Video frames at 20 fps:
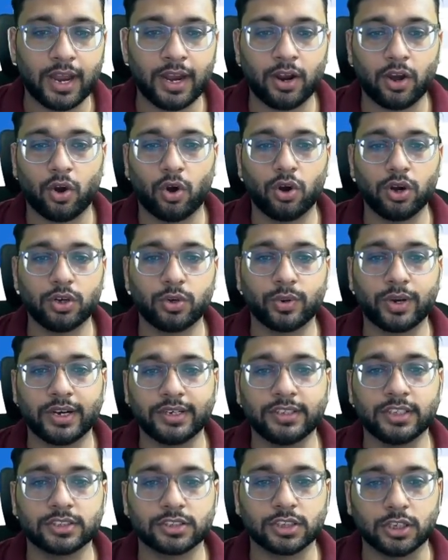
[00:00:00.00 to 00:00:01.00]
or to
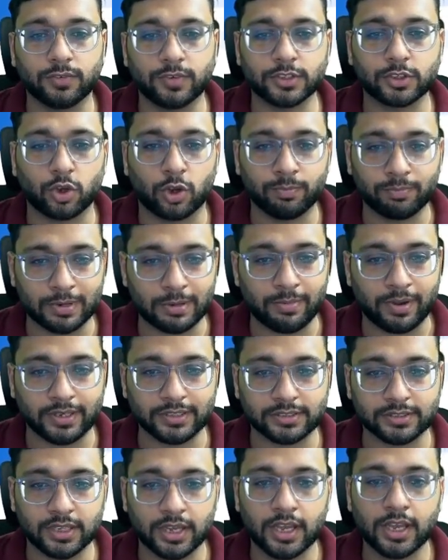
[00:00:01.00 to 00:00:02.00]
get the servers on
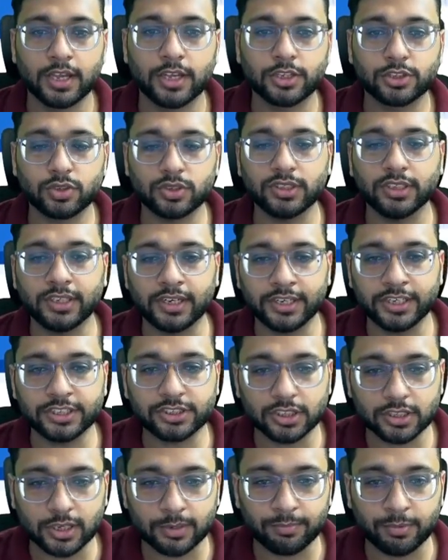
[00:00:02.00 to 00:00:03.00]
premise. So in the
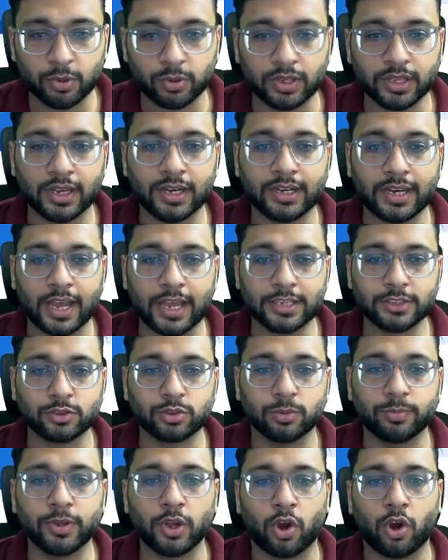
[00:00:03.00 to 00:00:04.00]
traditional computing, it has
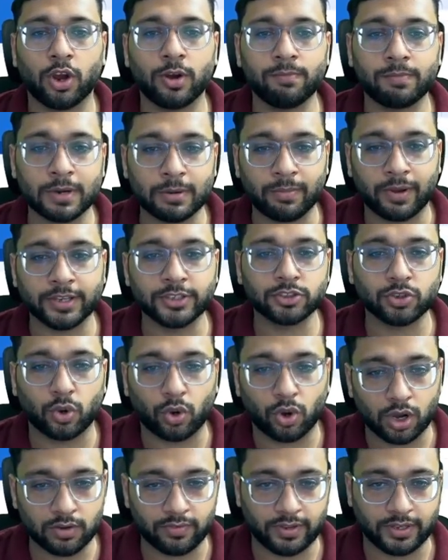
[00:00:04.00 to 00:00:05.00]
to be on premise
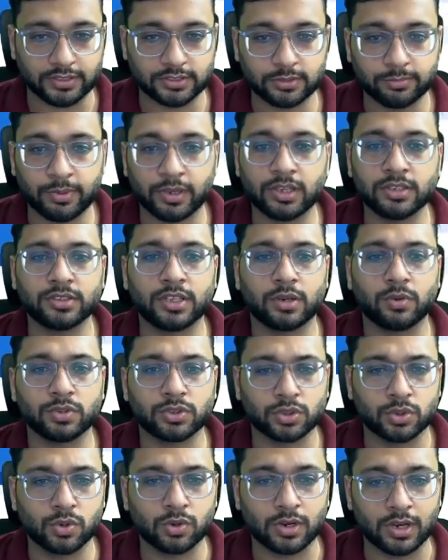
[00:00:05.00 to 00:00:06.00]
always because there was
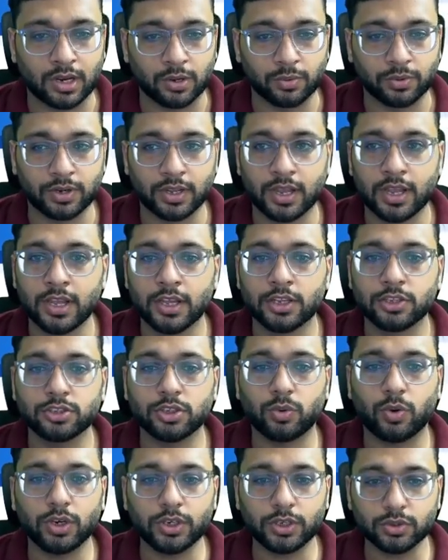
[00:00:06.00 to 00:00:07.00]
no cloud.
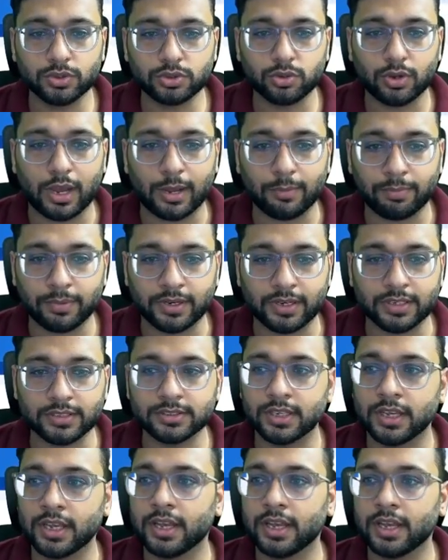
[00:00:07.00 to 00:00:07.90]
So what used to happen is